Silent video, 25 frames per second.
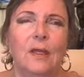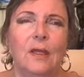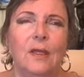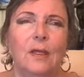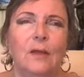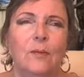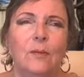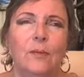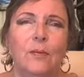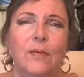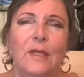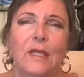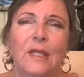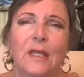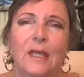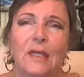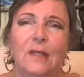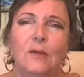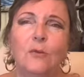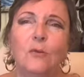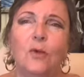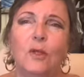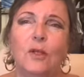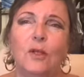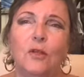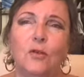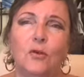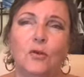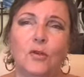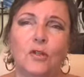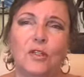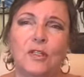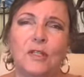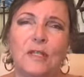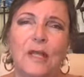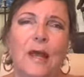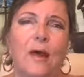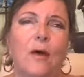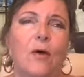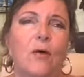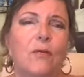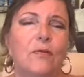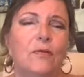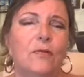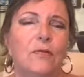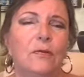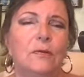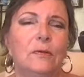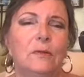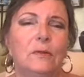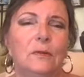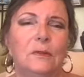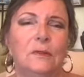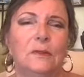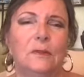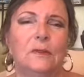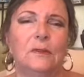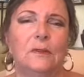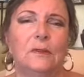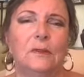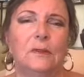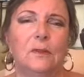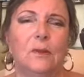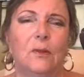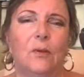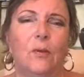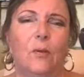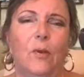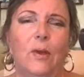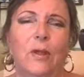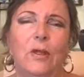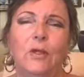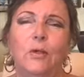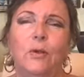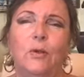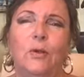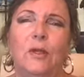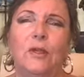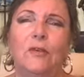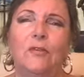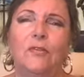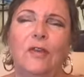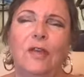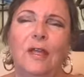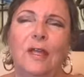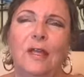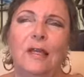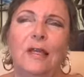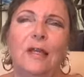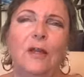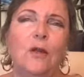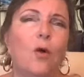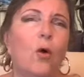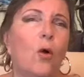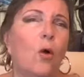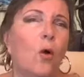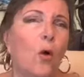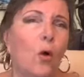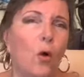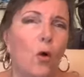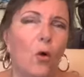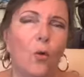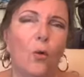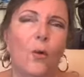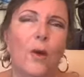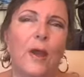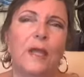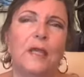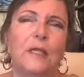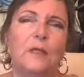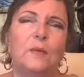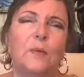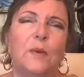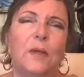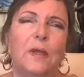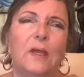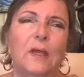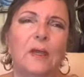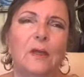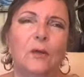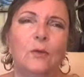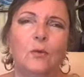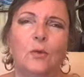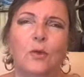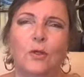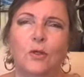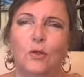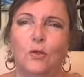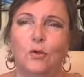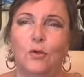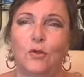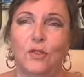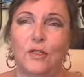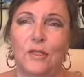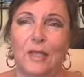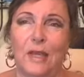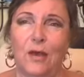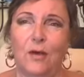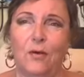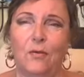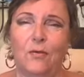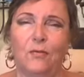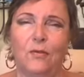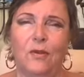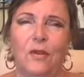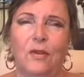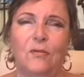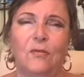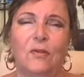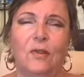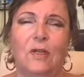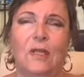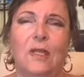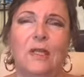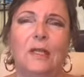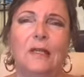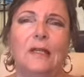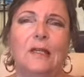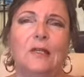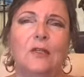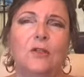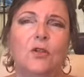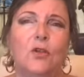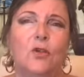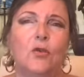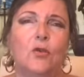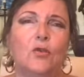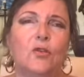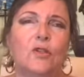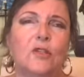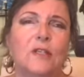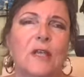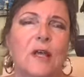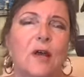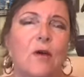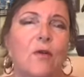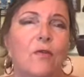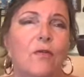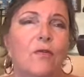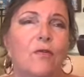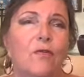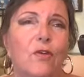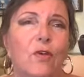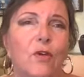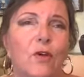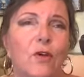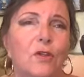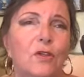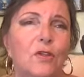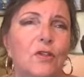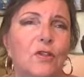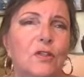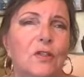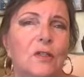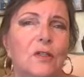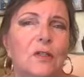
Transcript: Begin with yourself. When you give healing, always begin with yourself, giving healing to yourself first.